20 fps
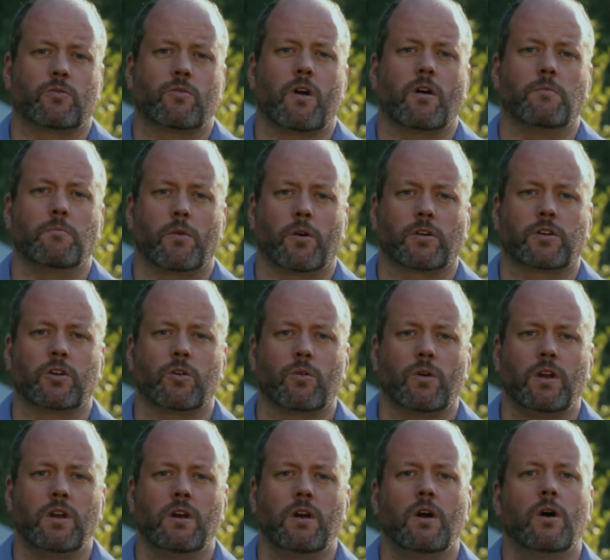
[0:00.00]
around
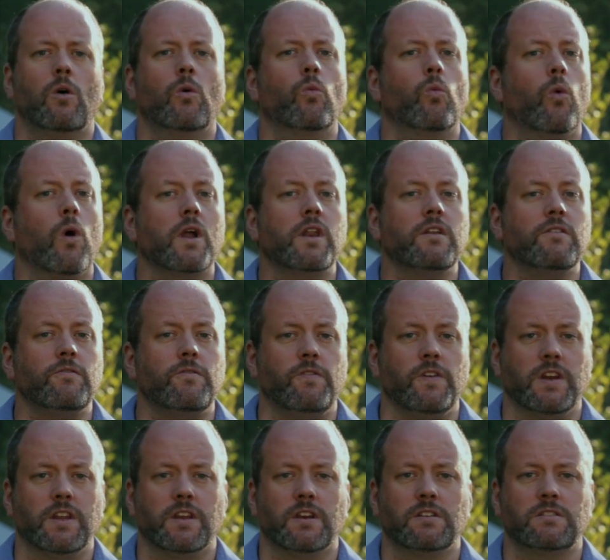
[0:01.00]
Mercury, one at
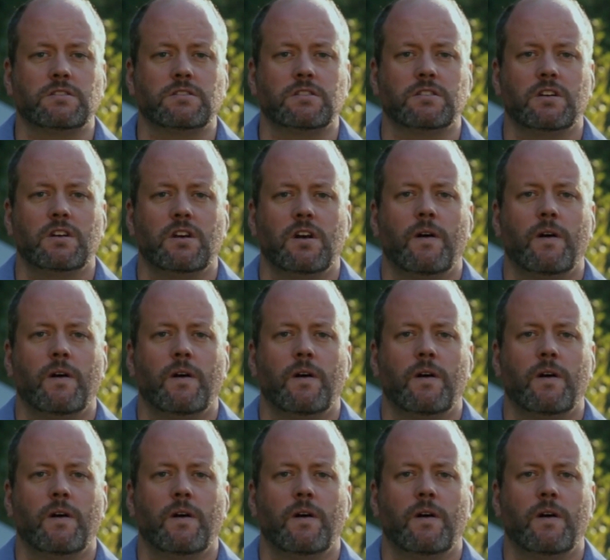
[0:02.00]
Venus,